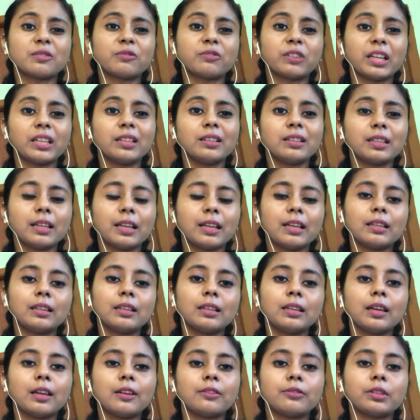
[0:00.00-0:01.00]
Very
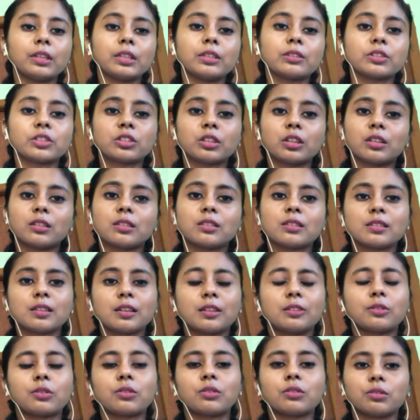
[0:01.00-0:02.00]
rarely I wear shorts
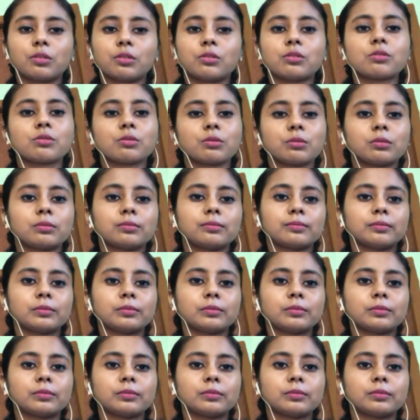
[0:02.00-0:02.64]
and all also.